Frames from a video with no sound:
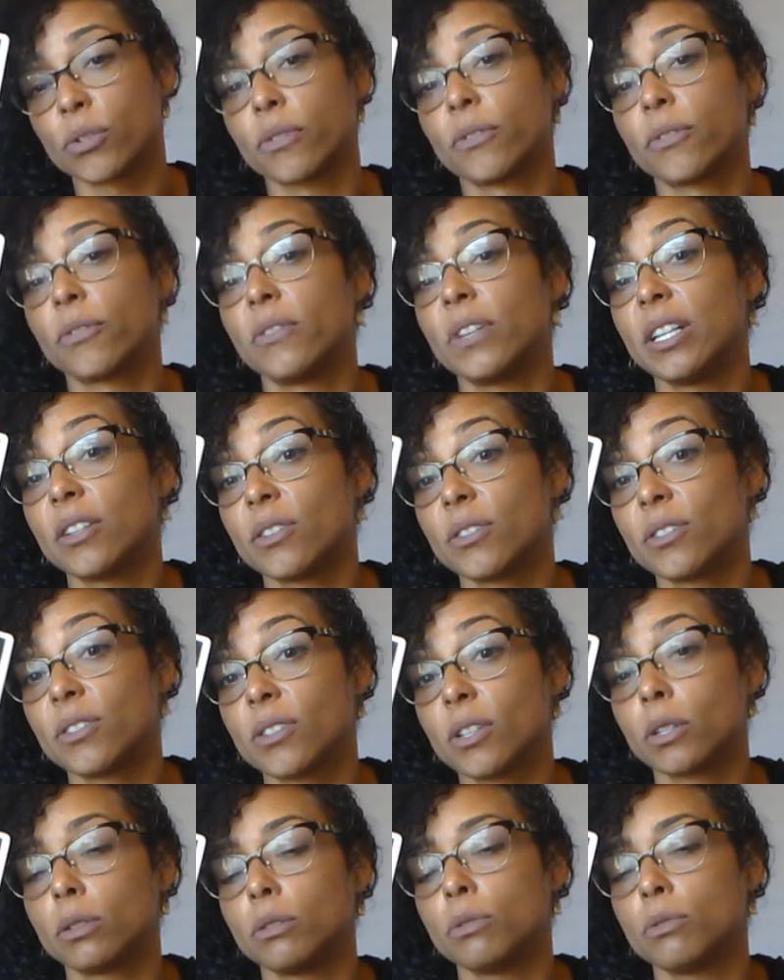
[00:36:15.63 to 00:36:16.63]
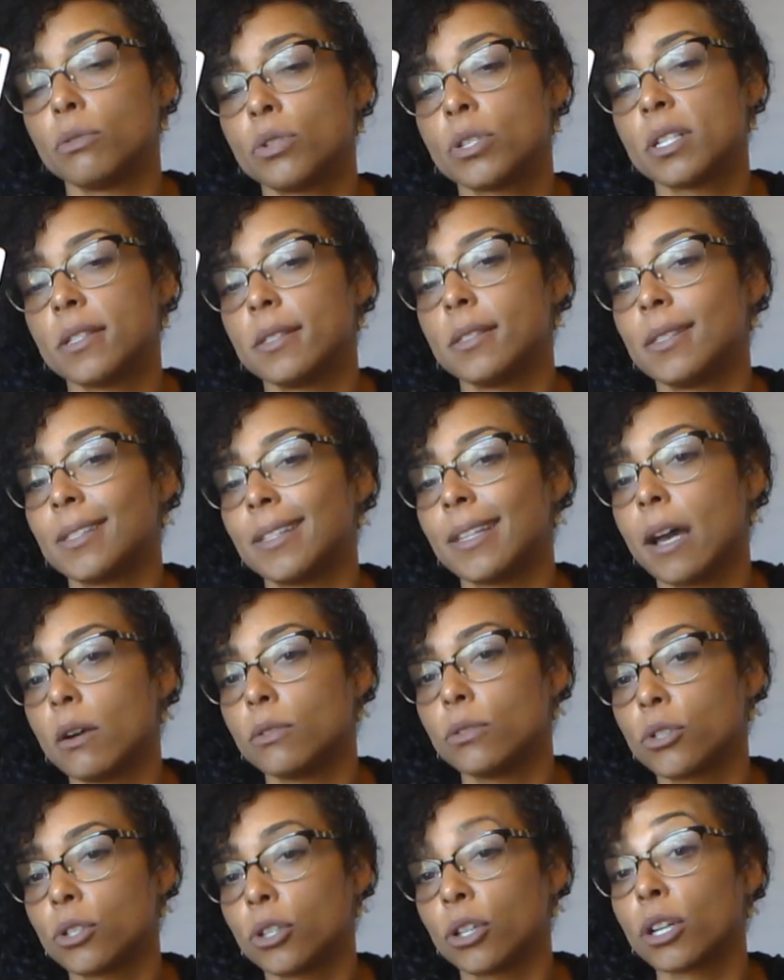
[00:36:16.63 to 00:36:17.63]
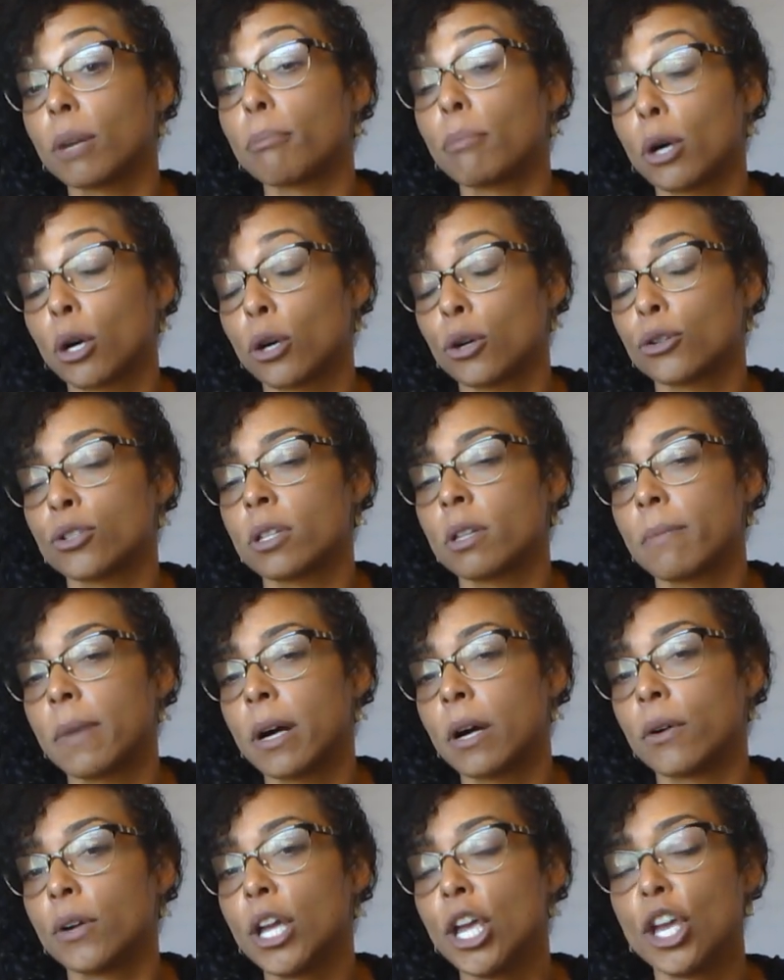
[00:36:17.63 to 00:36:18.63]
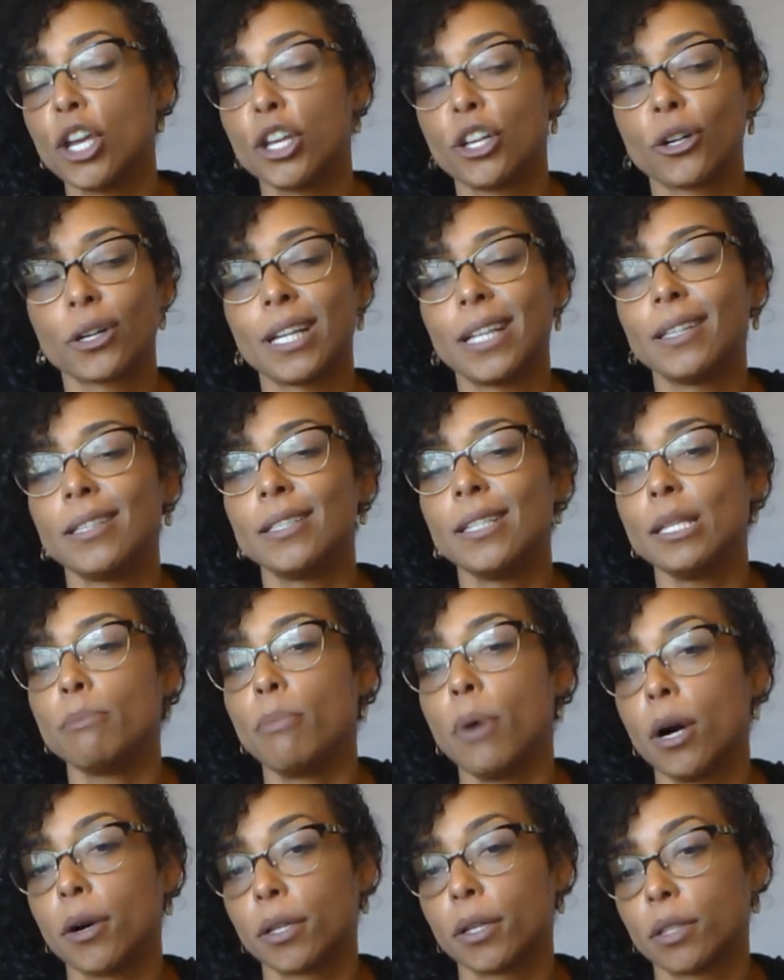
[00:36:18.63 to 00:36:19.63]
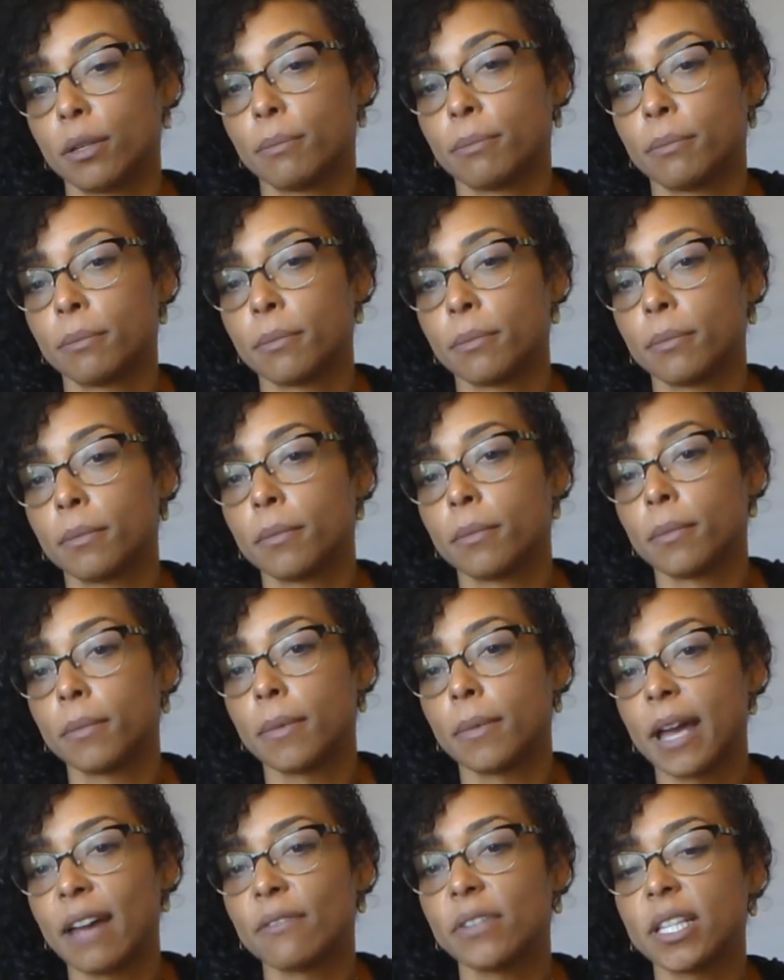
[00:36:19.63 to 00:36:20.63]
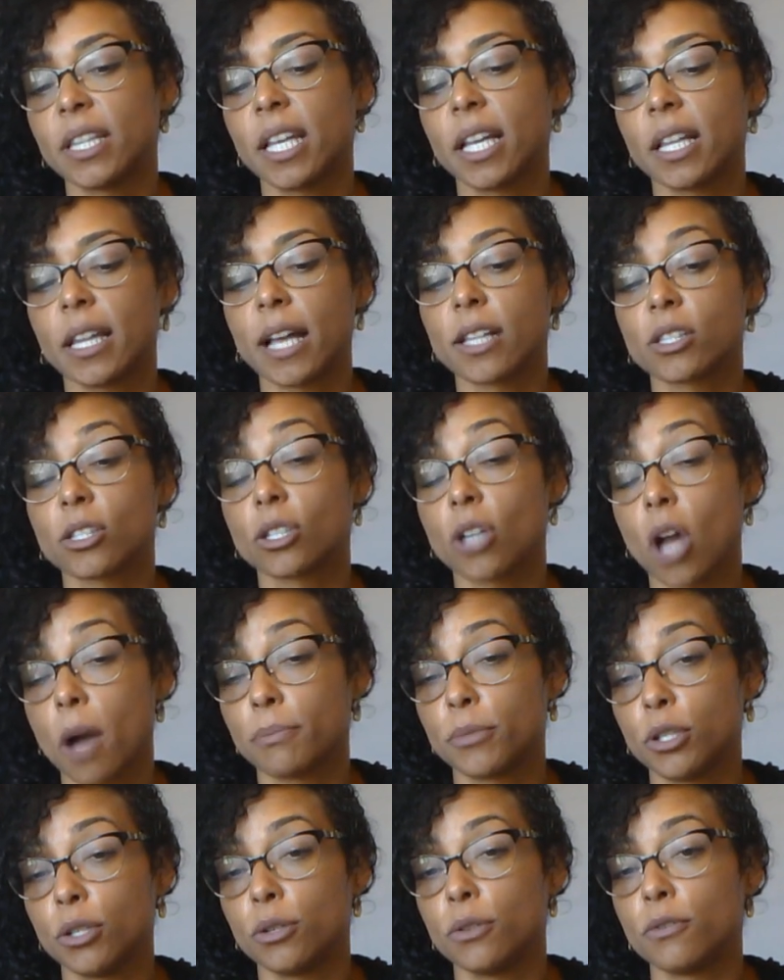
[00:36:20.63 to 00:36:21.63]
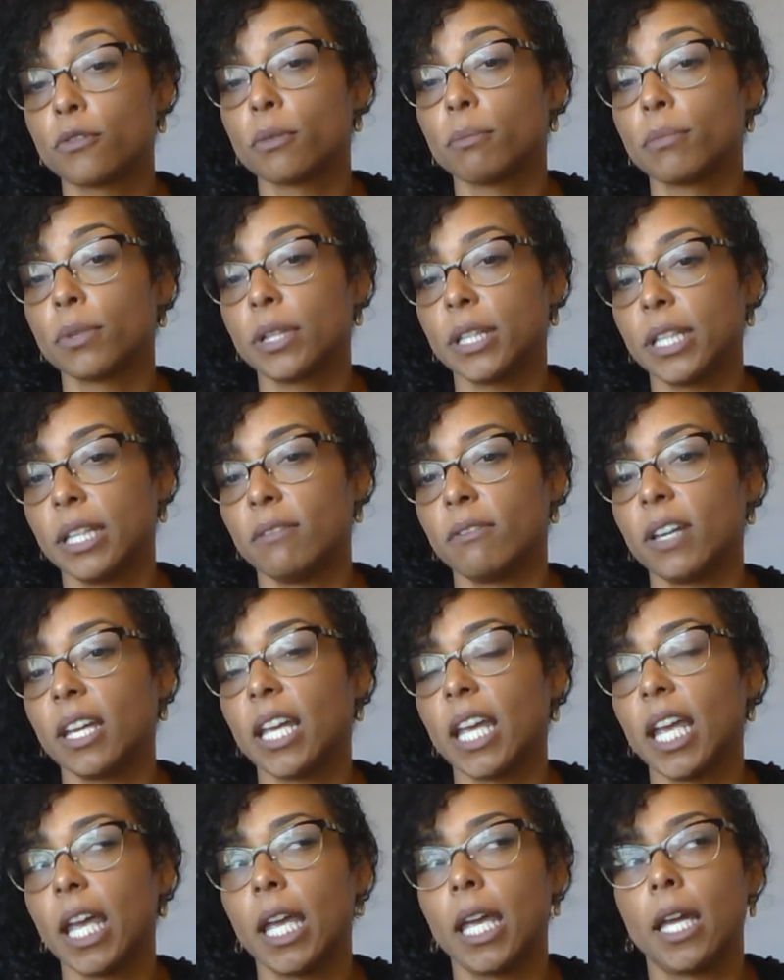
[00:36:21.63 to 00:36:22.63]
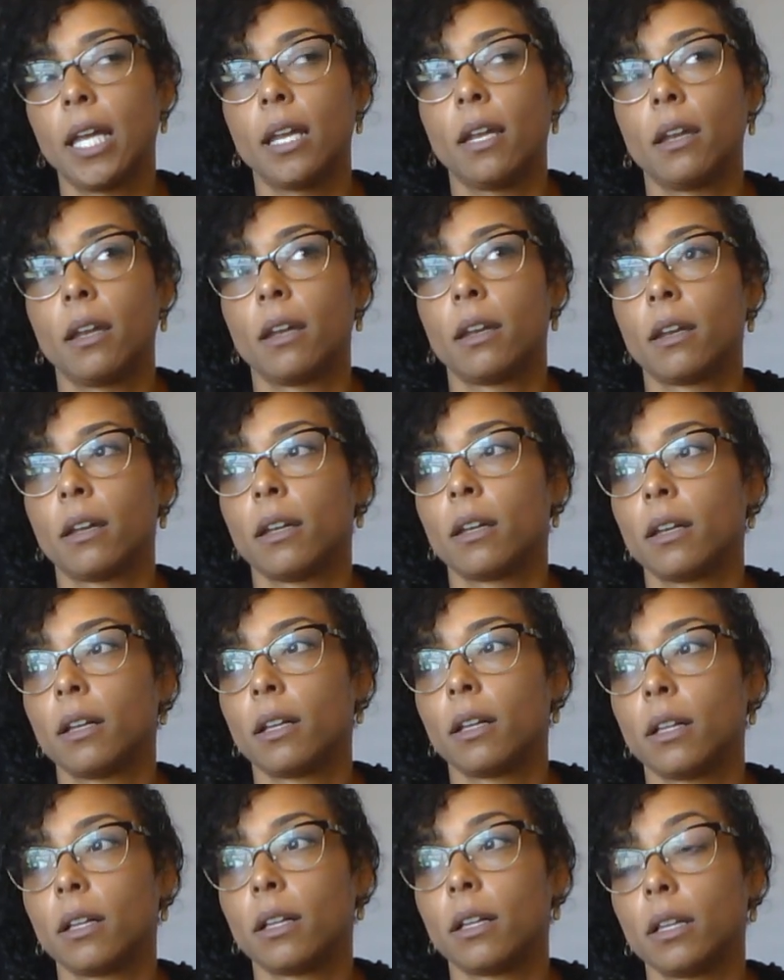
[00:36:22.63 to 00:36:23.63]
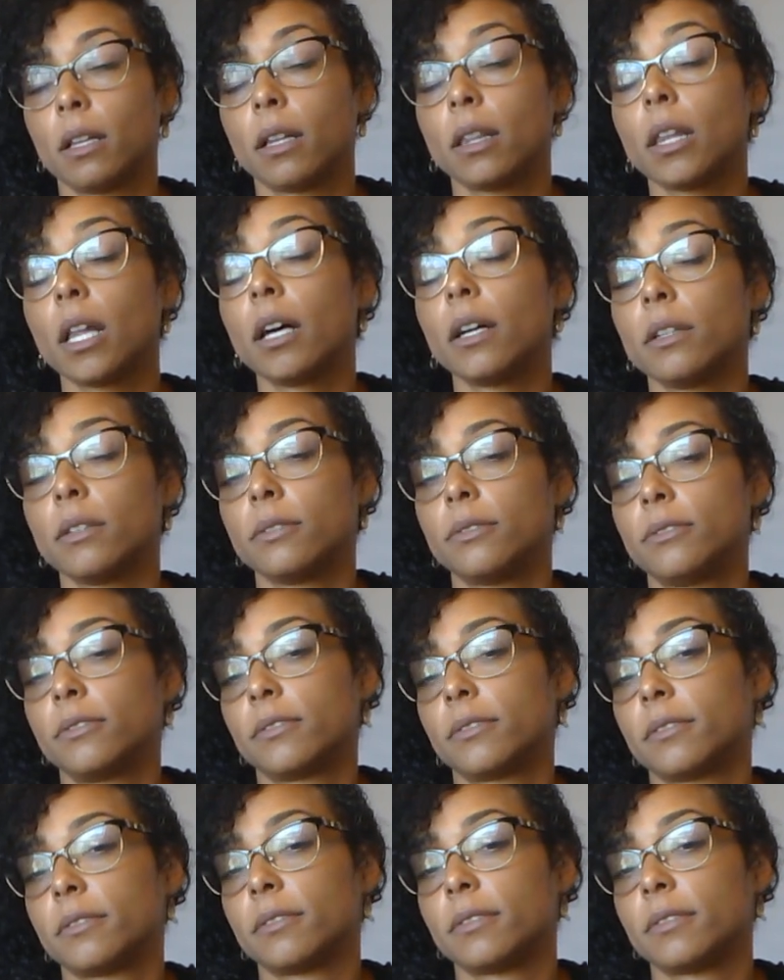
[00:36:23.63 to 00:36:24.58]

are fears, illusions, doubts. You're going to purge them out. You're going to debunk them. Everything that stopped you from believing in love,